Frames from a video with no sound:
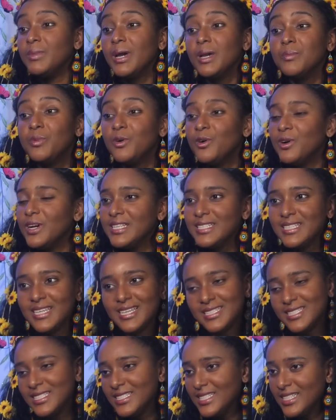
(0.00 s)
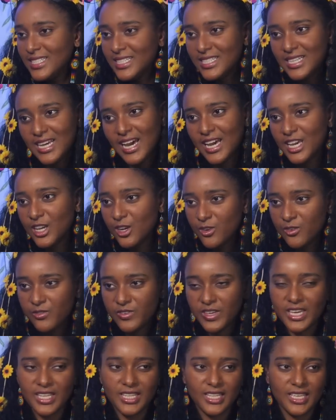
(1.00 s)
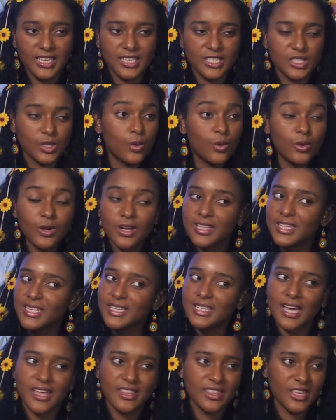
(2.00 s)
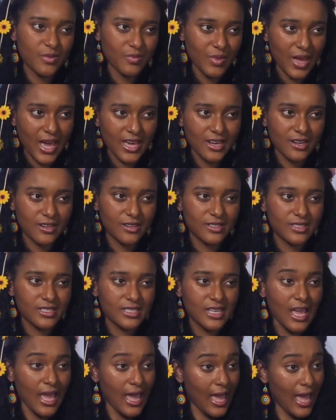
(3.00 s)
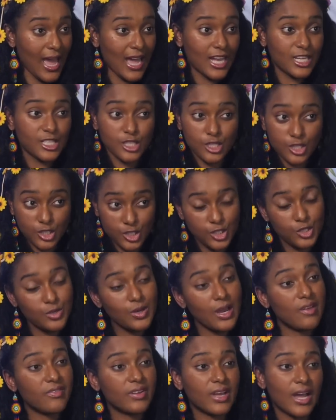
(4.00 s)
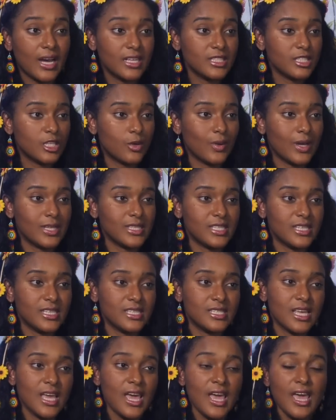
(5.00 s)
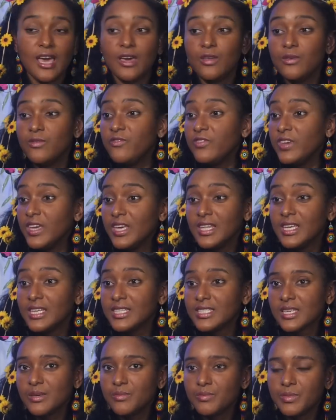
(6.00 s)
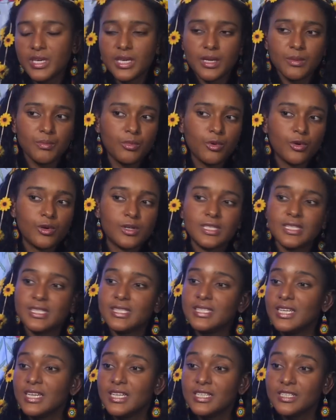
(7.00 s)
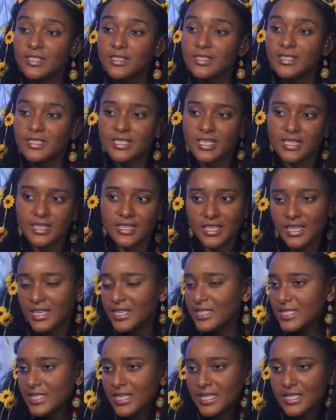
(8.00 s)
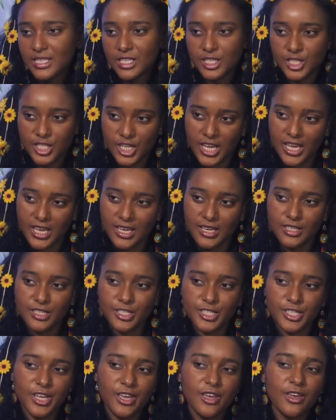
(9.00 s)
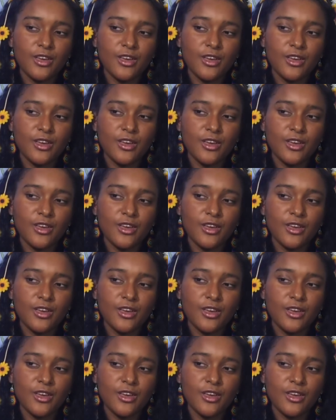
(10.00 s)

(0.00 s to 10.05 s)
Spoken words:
My point isn't to deny your feelings or that nothing matters. Actions do have consequences, and feelings can be important signals that things need to change.